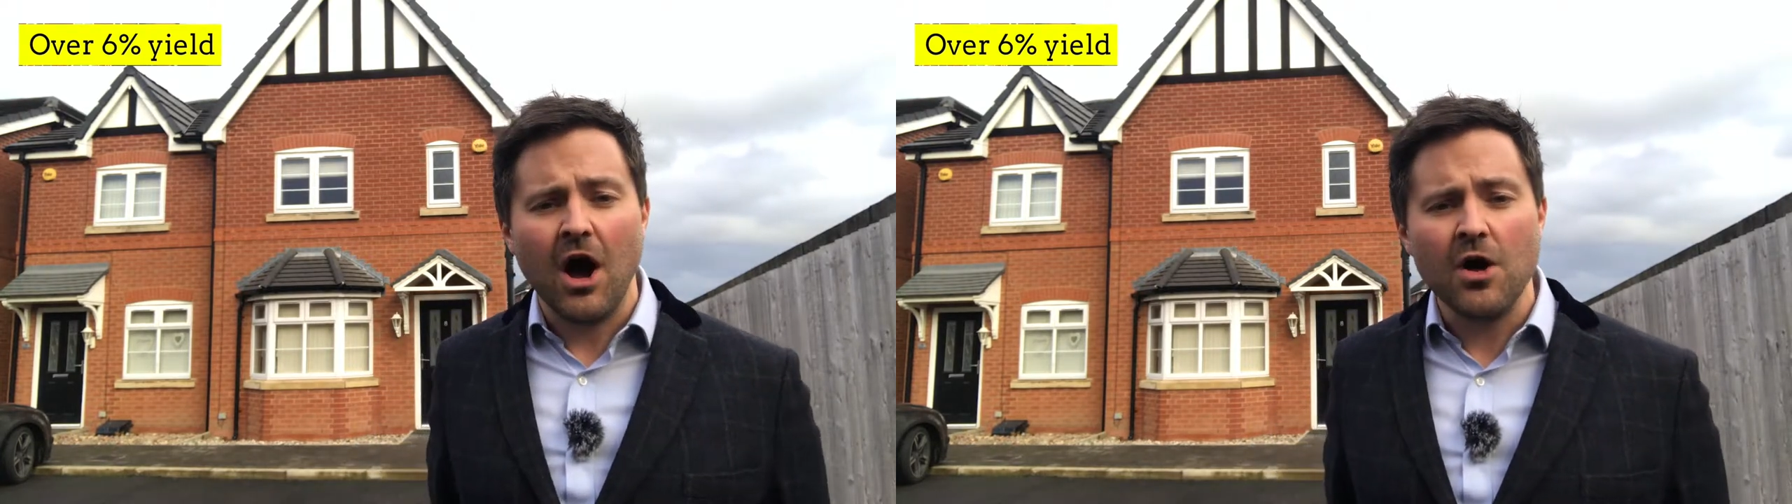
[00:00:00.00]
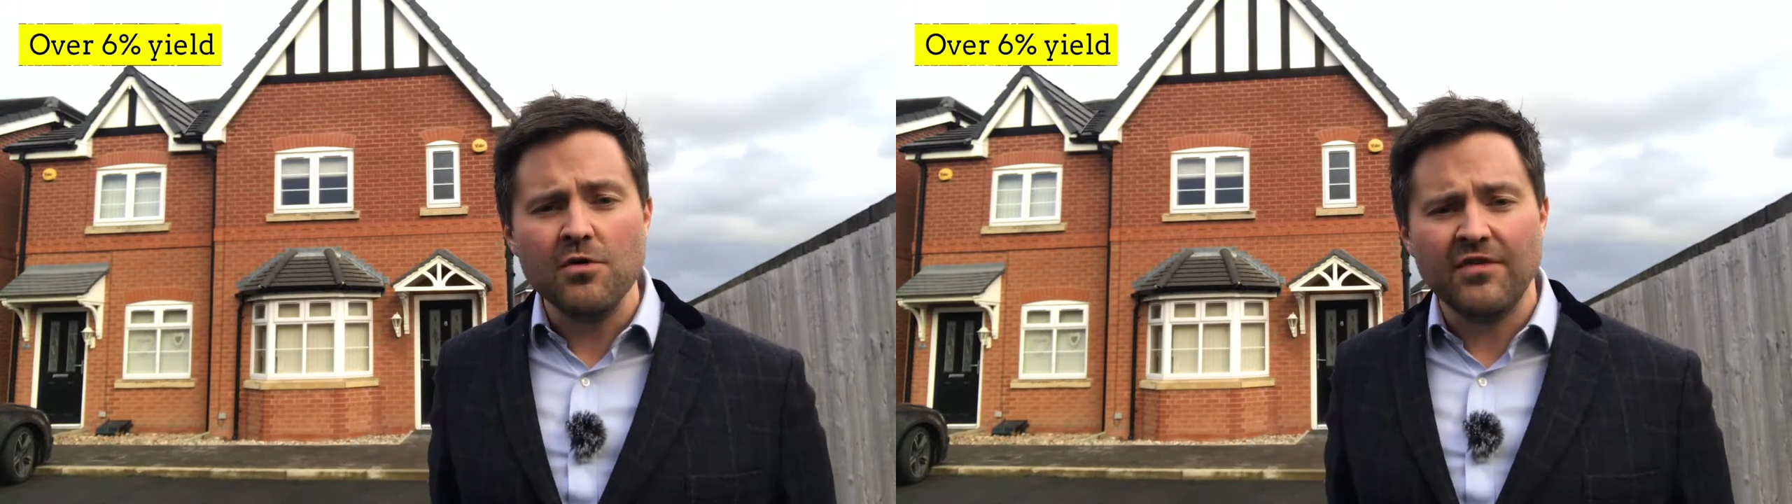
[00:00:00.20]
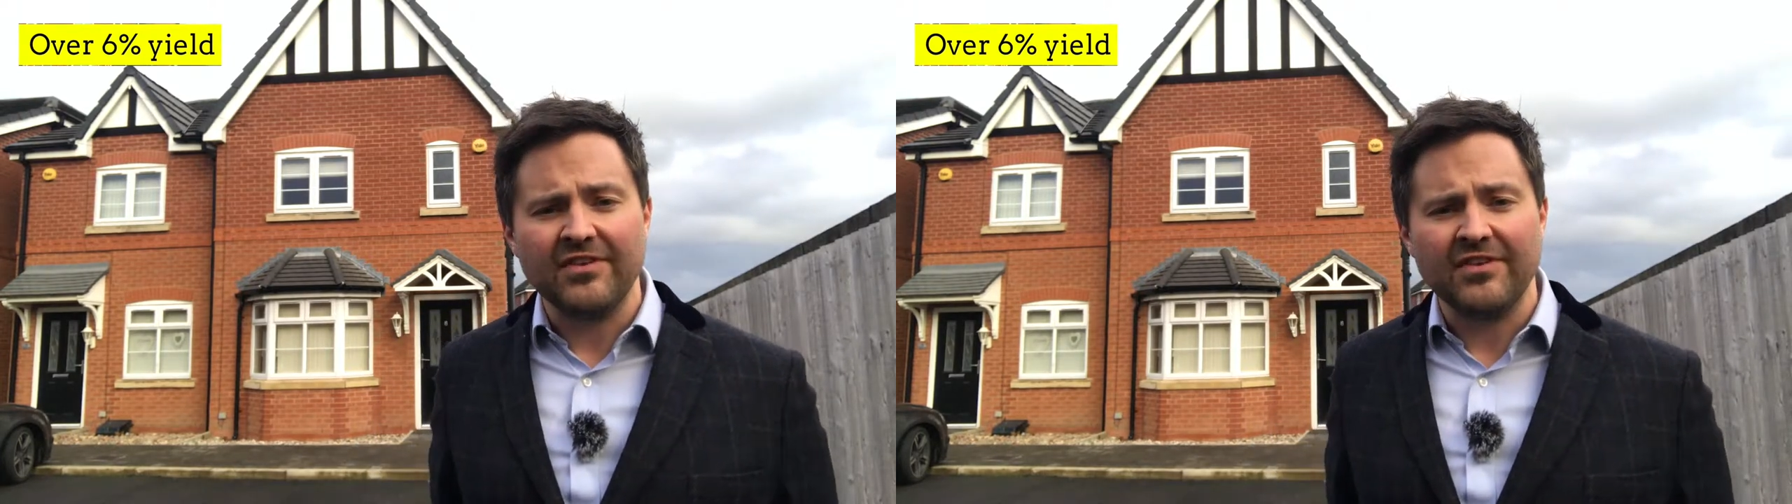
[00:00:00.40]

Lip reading: over